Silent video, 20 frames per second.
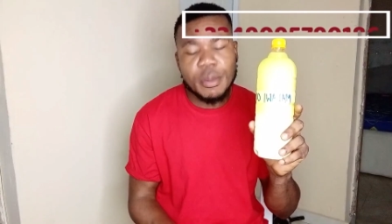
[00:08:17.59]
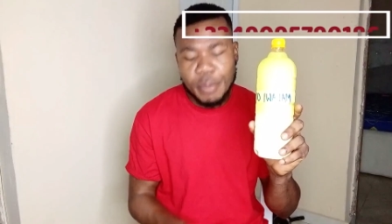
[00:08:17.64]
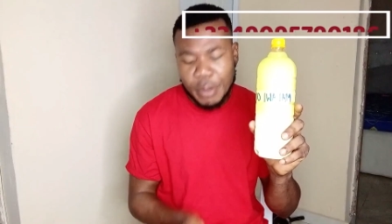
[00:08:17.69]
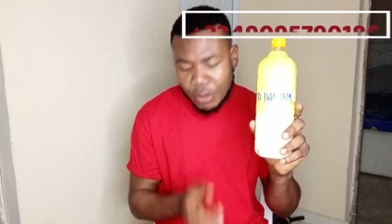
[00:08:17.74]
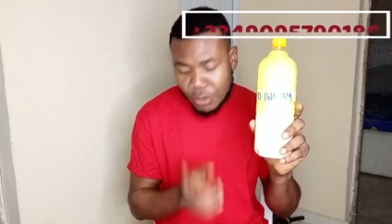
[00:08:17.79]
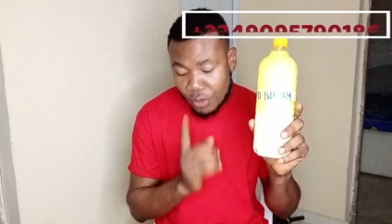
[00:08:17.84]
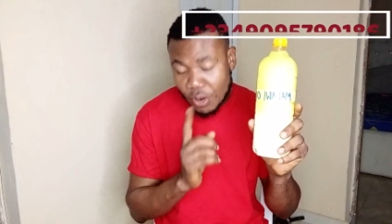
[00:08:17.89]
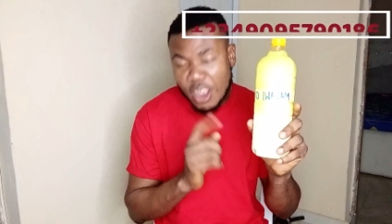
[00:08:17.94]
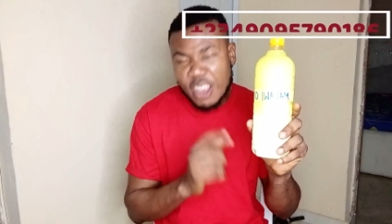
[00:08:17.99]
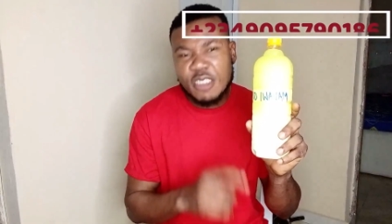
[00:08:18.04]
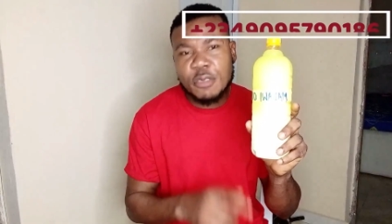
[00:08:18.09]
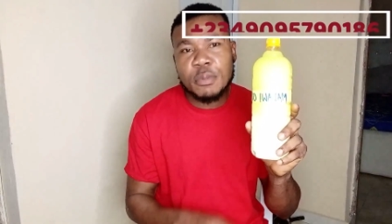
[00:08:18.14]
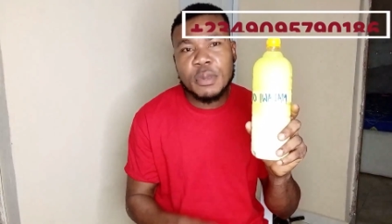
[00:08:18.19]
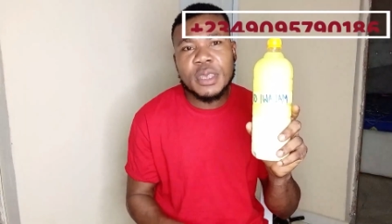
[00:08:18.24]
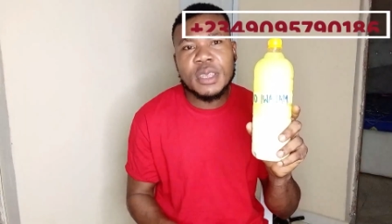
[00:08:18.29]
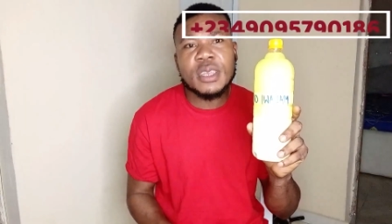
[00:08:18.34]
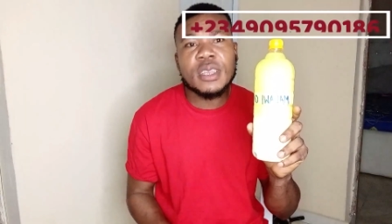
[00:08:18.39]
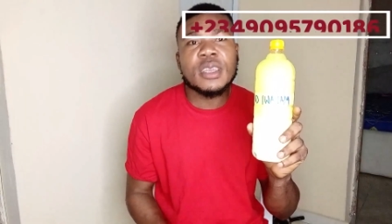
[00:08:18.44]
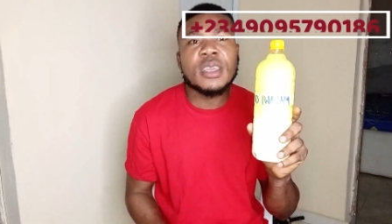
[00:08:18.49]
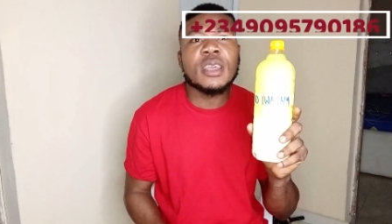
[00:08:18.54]
But trust
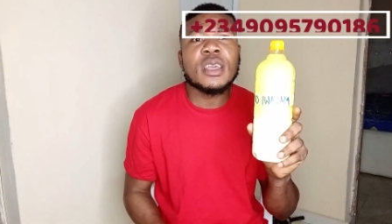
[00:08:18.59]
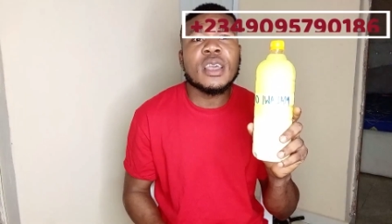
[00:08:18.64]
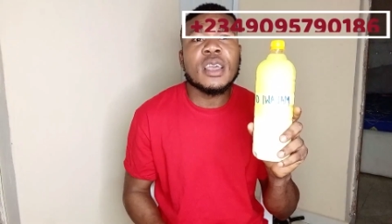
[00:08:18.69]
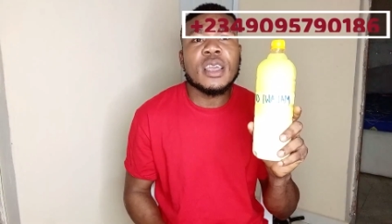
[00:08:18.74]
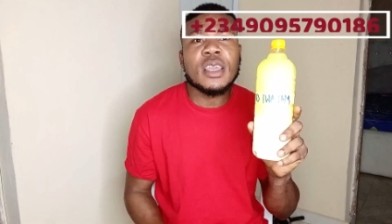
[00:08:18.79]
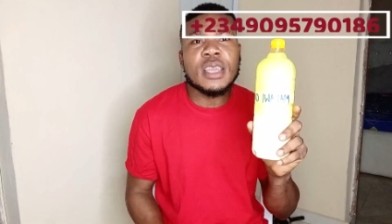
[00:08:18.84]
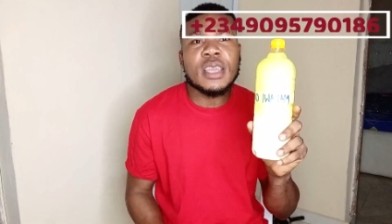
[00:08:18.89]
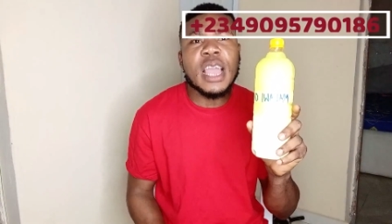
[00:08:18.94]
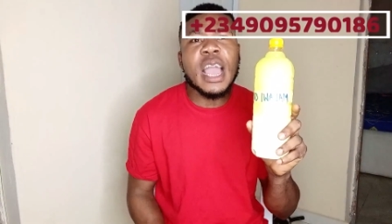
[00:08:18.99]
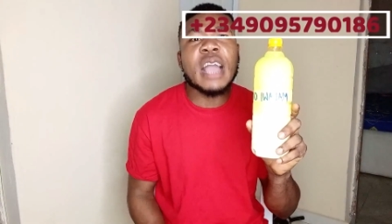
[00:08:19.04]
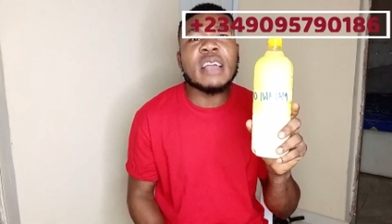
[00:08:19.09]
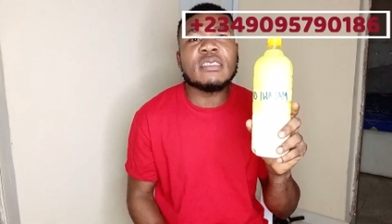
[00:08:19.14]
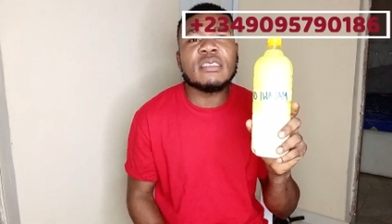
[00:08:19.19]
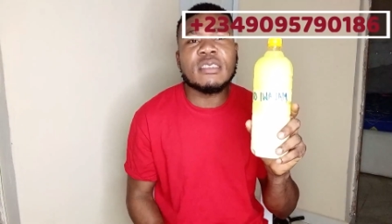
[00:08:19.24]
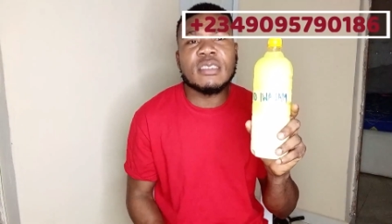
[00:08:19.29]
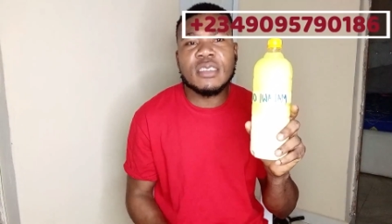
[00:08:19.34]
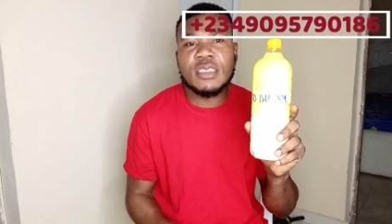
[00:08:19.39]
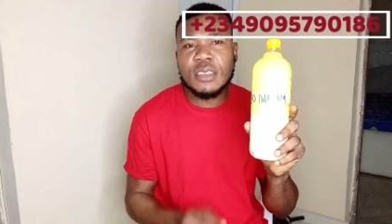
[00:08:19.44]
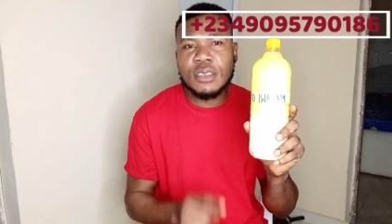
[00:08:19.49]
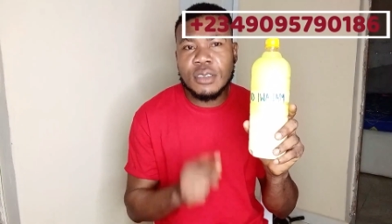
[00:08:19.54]
me,
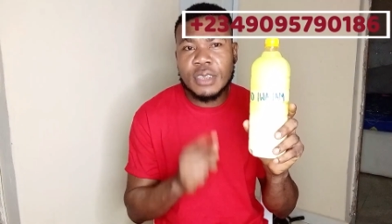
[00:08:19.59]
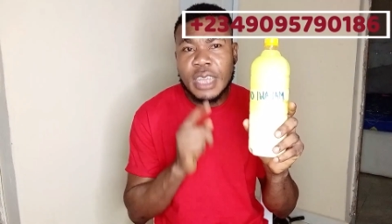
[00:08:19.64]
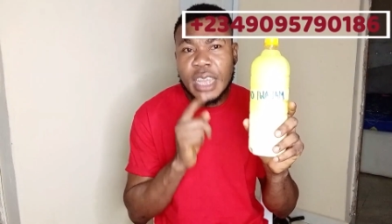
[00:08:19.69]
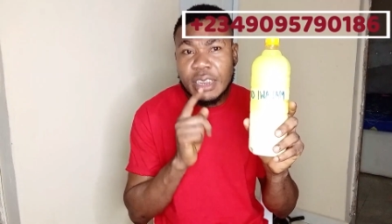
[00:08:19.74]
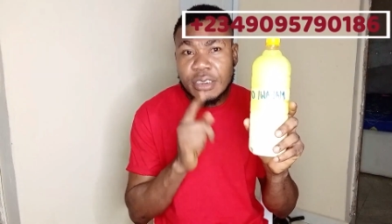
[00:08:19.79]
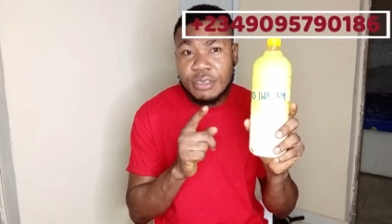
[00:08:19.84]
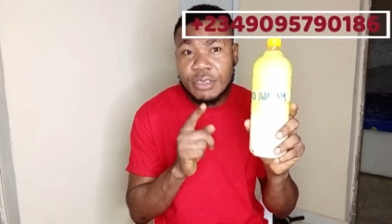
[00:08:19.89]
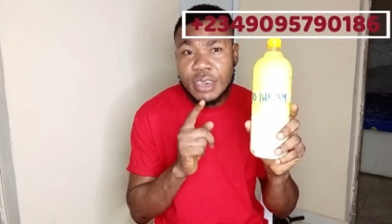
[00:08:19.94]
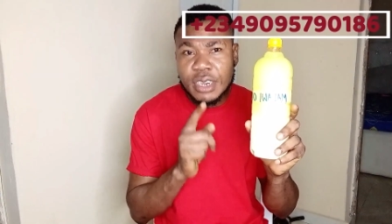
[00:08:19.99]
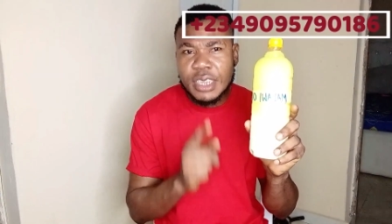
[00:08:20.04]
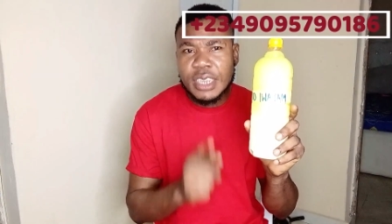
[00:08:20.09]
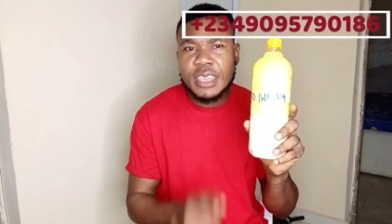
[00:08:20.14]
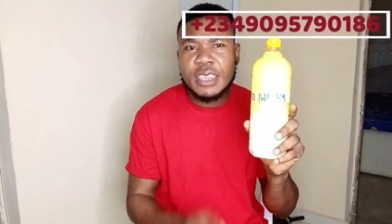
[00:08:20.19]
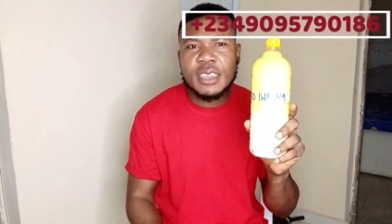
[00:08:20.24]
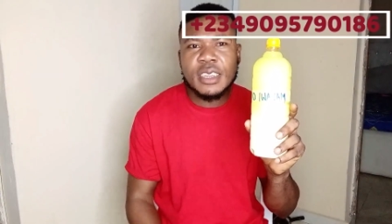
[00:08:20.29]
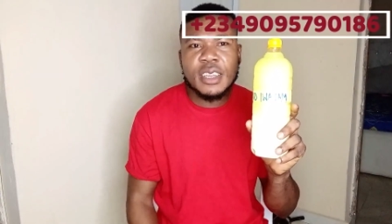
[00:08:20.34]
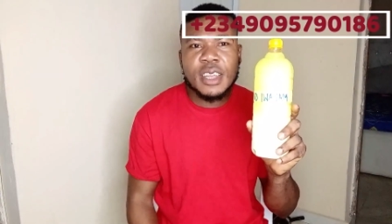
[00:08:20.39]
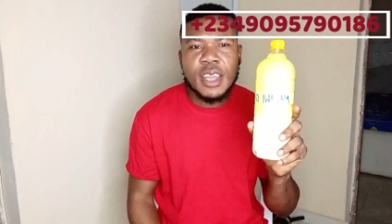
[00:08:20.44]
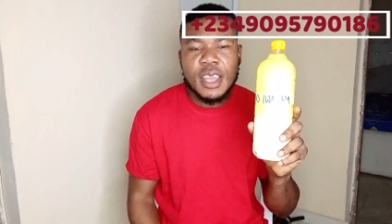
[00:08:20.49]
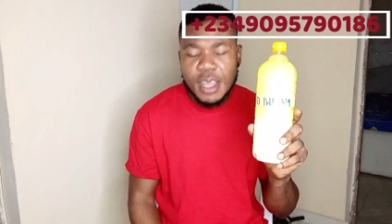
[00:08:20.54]
yes, you can drink
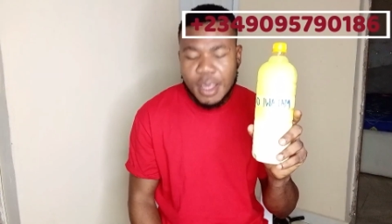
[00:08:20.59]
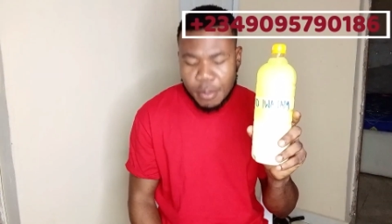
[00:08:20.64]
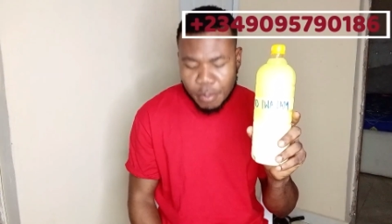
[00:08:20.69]
it,